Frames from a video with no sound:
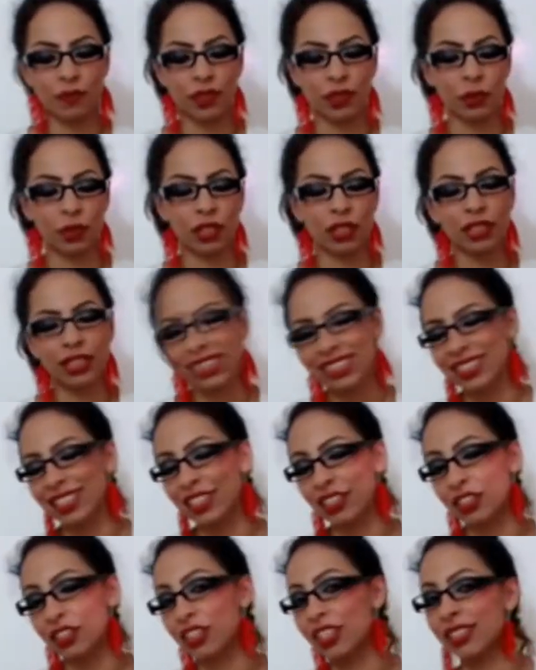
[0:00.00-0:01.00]
earnings
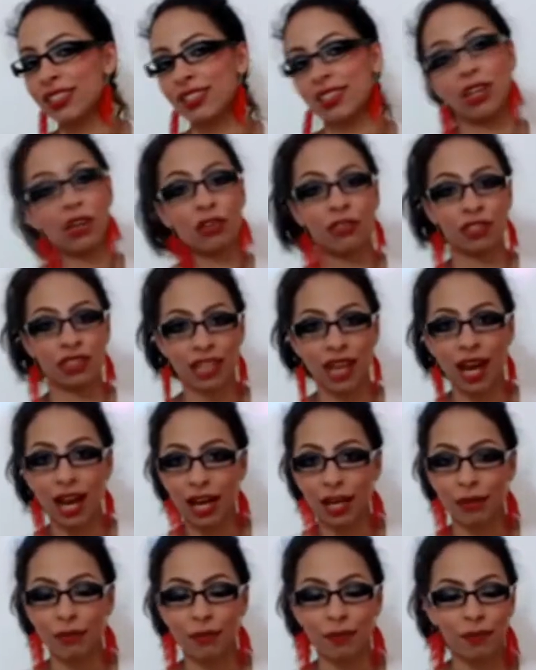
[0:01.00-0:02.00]
increase over
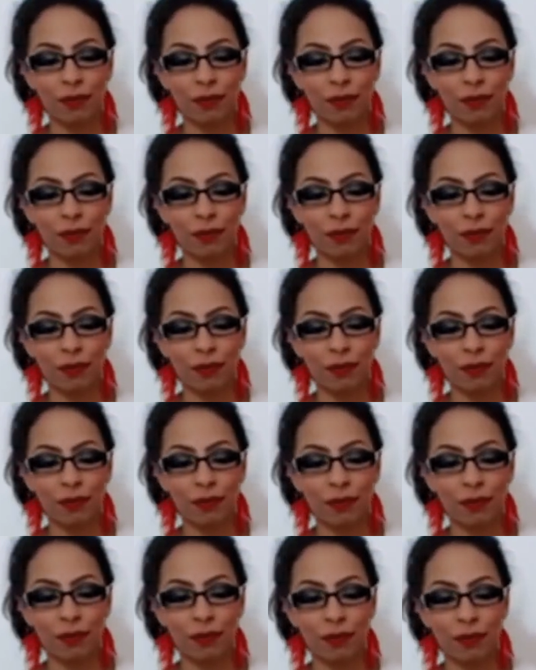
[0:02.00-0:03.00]
time.
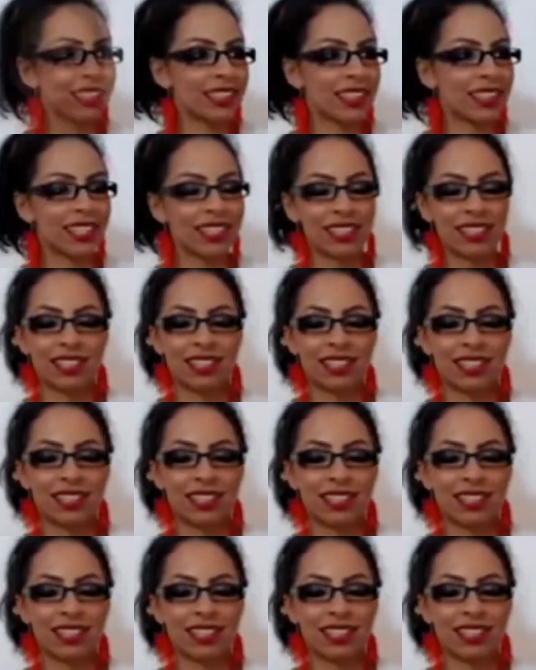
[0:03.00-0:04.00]
And this is
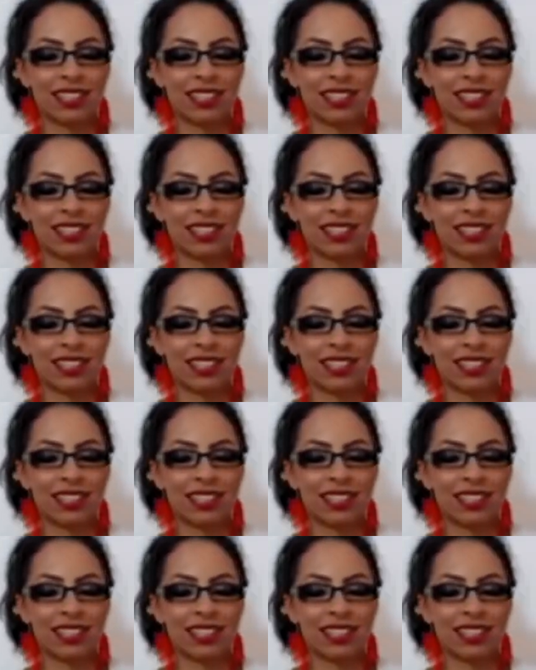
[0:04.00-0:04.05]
